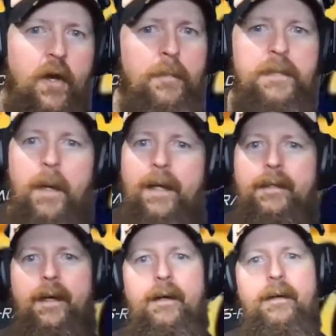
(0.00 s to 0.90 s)
sharp spot
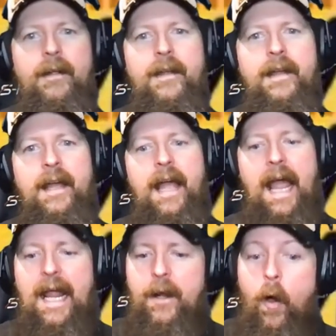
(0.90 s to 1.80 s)
there.
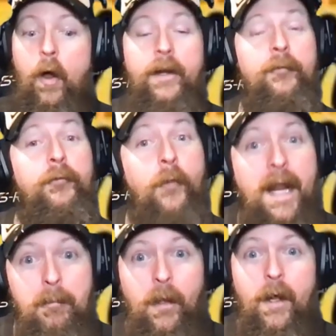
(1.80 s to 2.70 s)
And on a
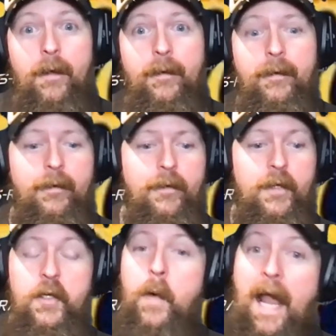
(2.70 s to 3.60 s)
frame lock,
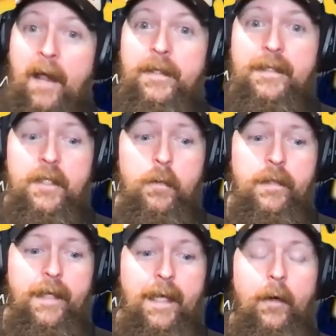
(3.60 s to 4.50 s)
you have to deal
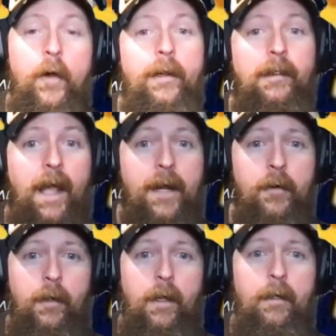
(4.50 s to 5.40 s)
with that. On a
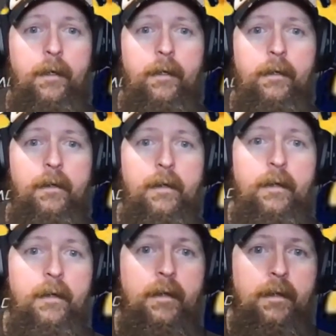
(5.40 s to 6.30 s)
liner lock,
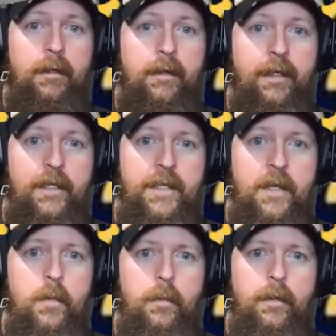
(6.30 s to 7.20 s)
you
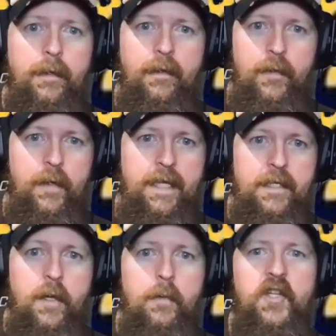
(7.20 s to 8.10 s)
don't. There
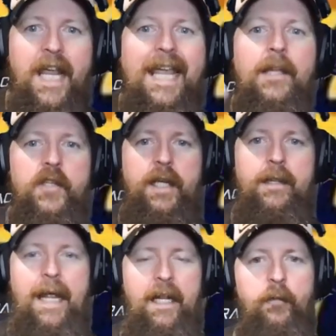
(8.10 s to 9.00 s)
is no change
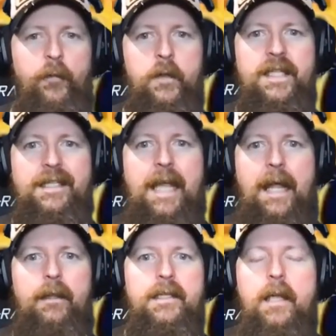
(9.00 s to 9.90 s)
in that. It feels
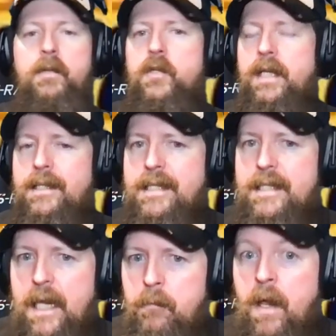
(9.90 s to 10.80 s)
exactly the same, but you get the
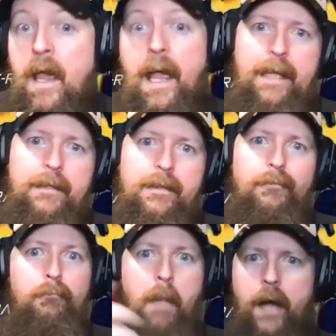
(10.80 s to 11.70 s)
same. And
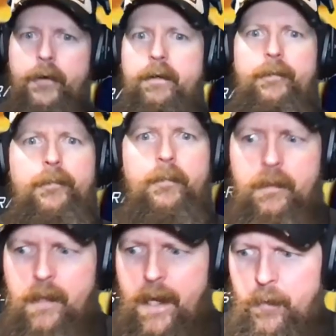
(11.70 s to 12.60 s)
modern
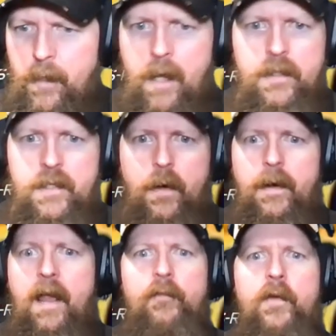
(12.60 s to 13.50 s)
liner locks
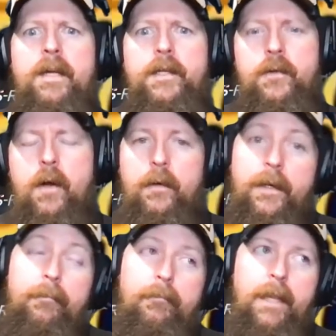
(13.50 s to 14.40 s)
are every bit as strong.
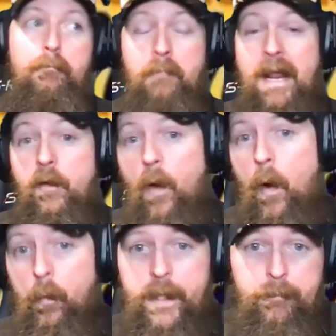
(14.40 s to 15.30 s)
They may have
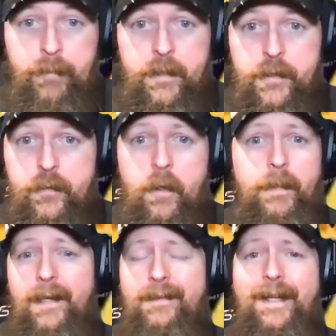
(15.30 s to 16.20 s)
already been as strong,
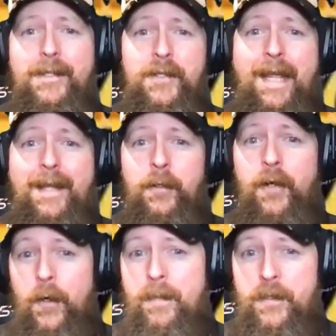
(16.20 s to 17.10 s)
but I think I just had
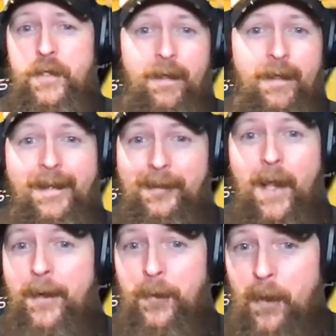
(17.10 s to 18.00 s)
garbage
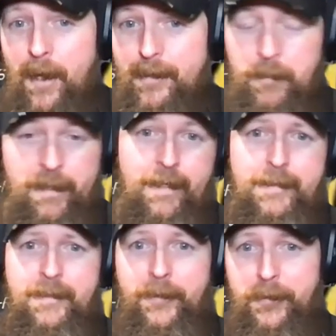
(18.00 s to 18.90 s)
liner locks. I'm like,
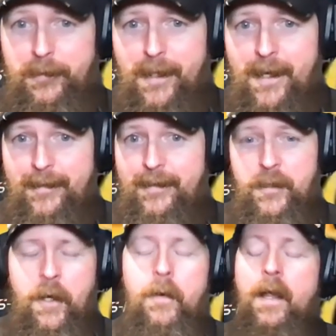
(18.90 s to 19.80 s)
that's not uh -huh. a uh-huh. good lock.
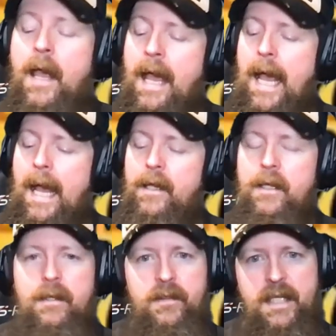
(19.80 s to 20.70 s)
You know,
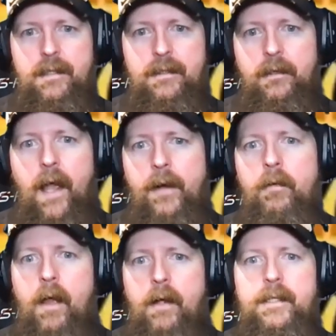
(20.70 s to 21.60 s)
the, the
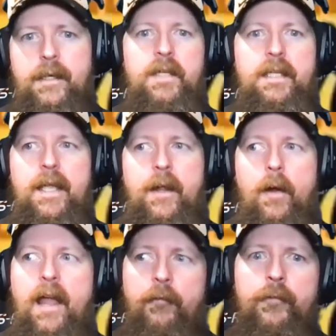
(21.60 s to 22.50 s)
liner locks that I'm seeing
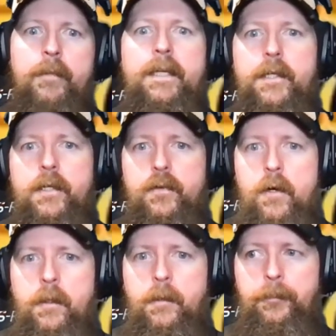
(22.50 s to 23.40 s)
are every bit as
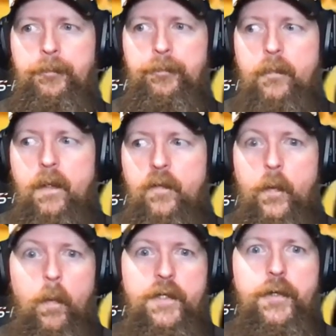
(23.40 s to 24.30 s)
strong
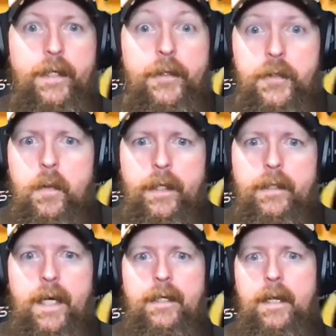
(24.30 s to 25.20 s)
for what you're going to do on a
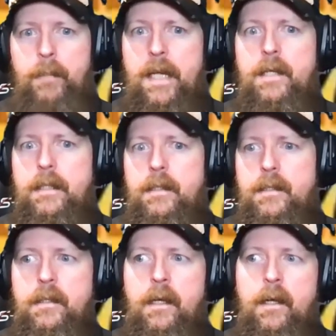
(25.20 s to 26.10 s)
day to day
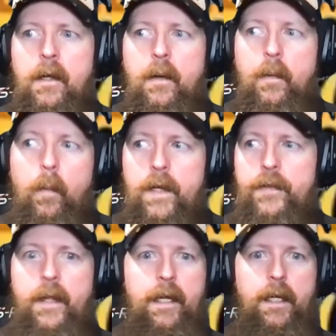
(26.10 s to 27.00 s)
basis
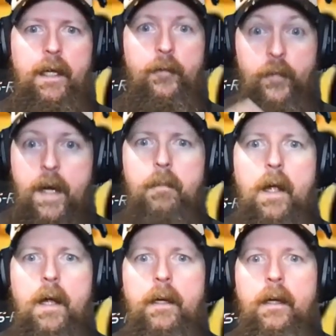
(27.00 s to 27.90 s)
with a, a frame
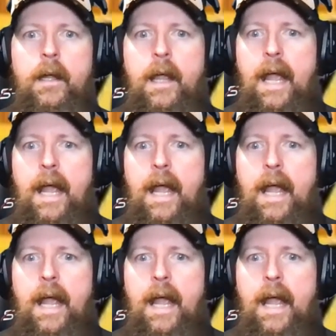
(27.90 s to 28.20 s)
lock